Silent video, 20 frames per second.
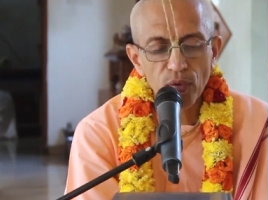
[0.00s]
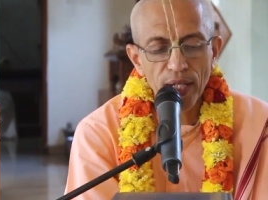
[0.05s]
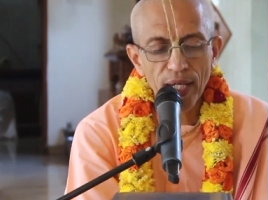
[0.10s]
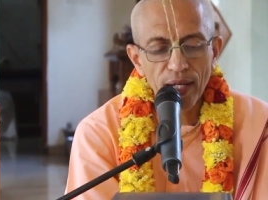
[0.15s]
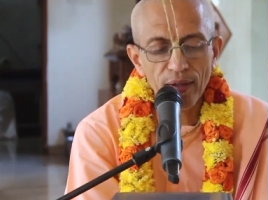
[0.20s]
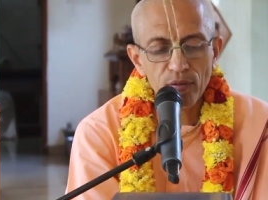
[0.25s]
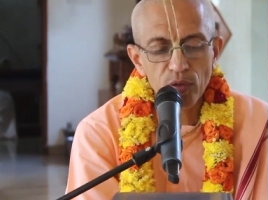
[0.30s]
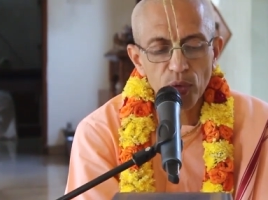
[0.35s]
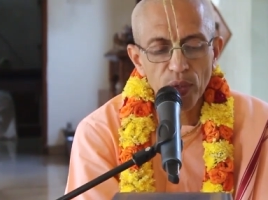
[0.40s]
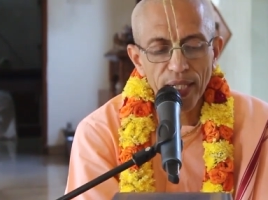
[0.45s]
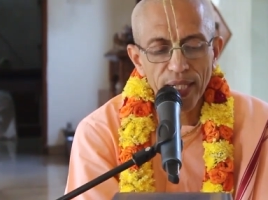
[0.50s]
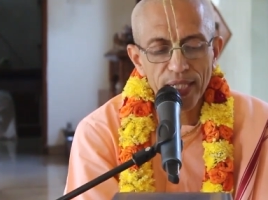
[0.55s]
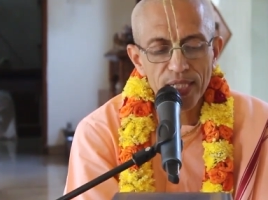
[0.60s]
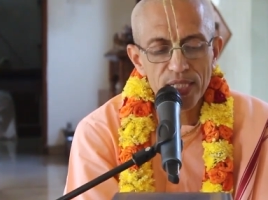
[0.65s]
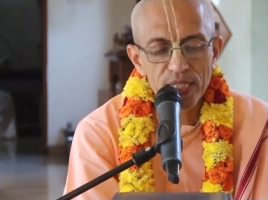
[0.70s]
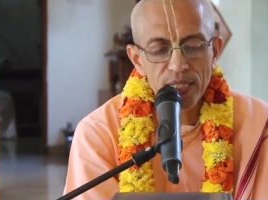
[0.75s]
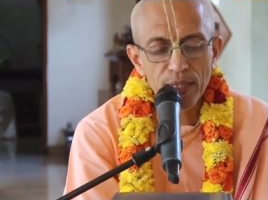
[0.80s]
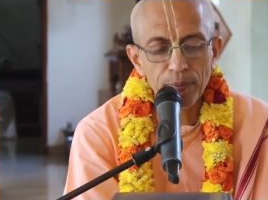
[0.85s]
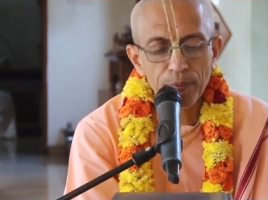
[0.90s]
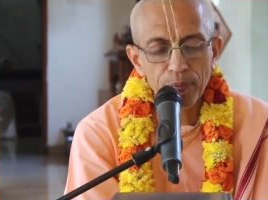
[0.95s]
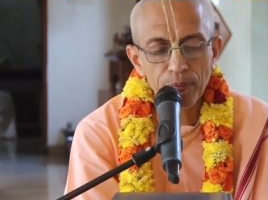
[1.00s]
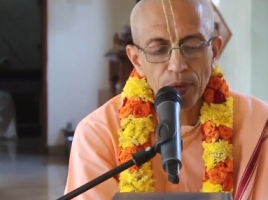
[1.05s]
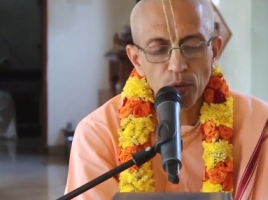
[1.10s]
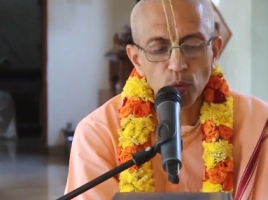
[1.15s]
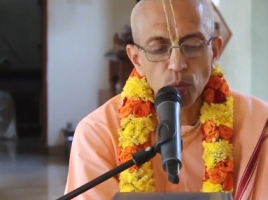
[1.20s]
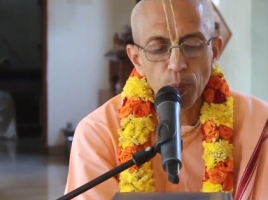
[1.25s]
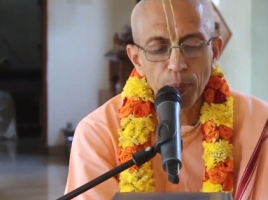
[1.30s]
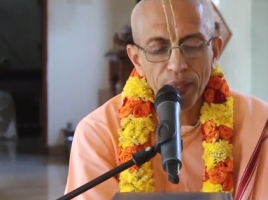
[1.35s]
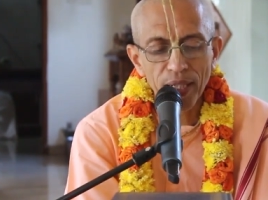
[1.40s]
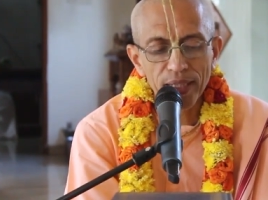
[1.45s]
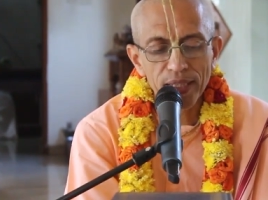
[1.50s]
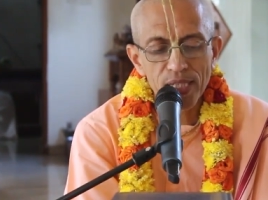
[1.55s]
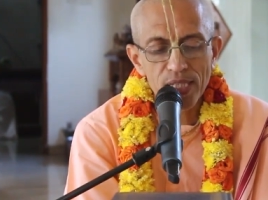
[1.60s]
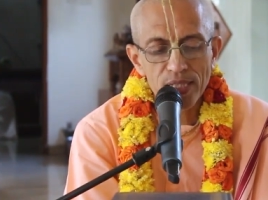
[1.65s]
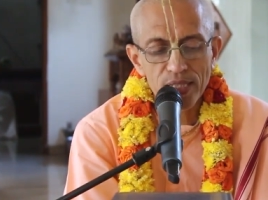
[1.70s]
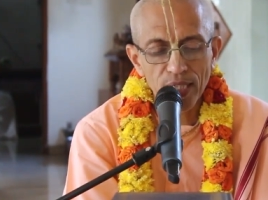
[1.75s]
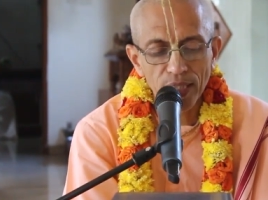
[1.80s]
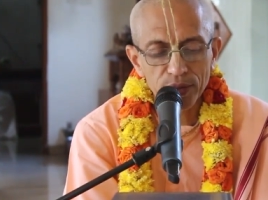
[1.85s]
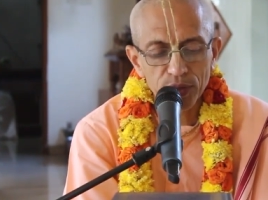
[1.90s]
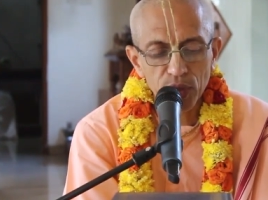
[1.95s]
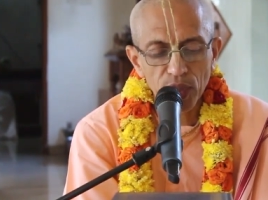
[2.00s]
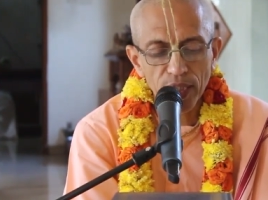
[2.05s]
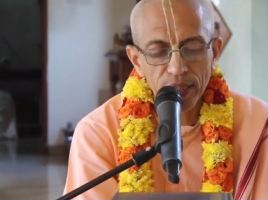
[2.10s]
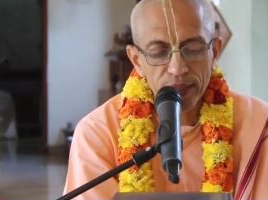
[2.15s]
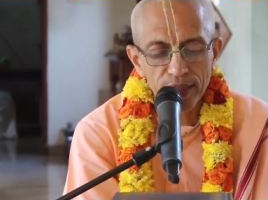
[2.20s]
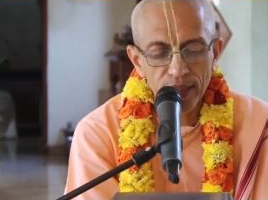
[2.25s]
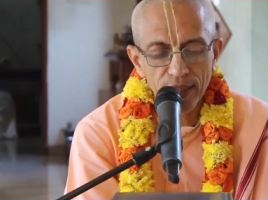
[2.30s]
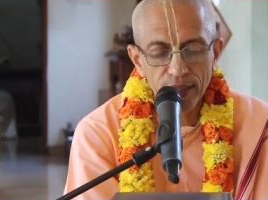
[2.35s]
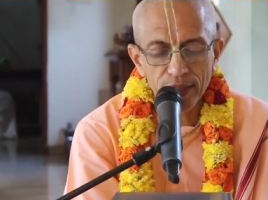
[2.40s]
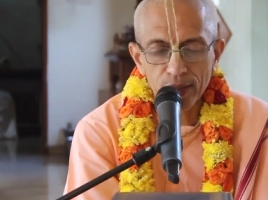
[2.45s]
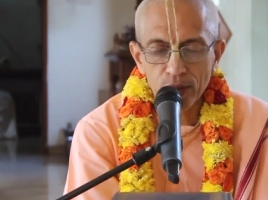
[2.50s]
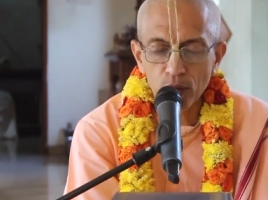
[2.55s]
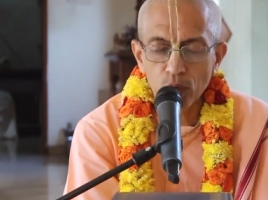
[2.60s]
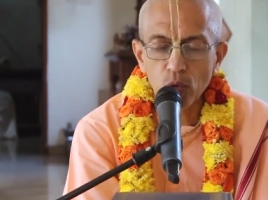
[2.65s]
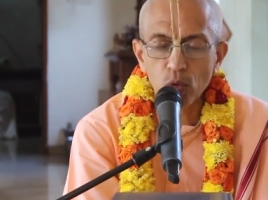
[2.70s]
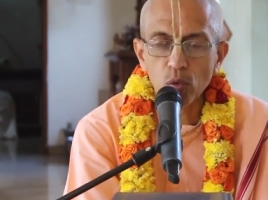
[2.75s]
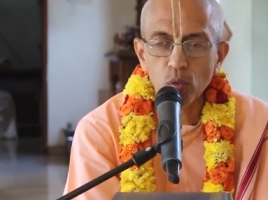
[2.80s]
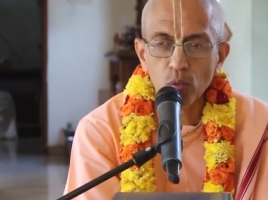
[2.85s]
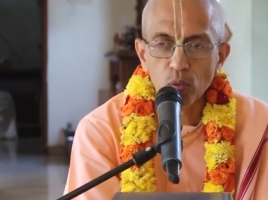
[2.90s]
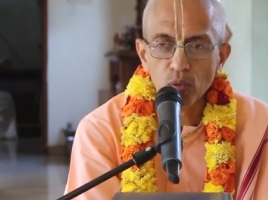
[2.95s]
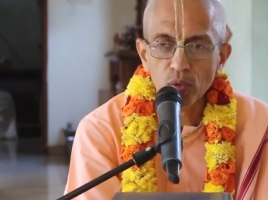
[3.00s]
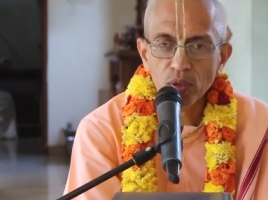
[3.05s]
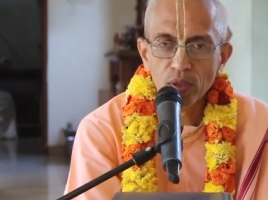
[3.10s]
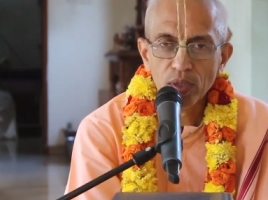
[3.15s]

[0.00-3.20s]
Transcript: we have to accept Prabhupada as Acharya and Guru,